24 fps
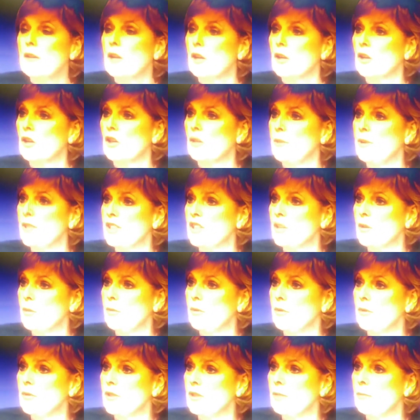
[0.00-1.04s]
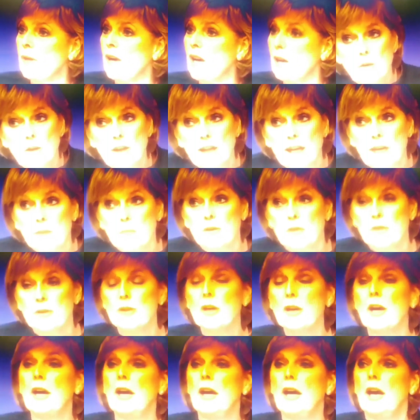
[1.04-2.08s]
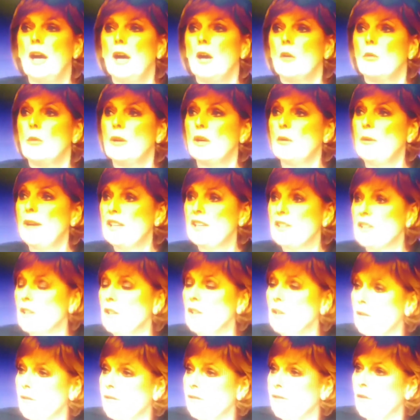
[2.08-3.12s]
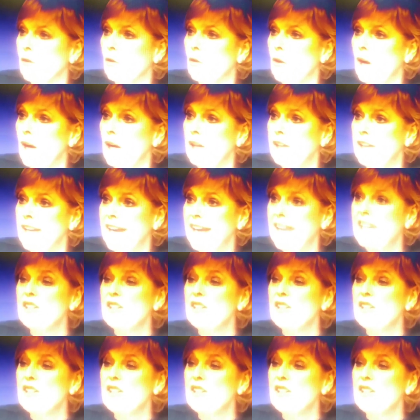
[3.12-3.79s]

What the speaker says: that could be supported. Tell you what happened. We went to look for an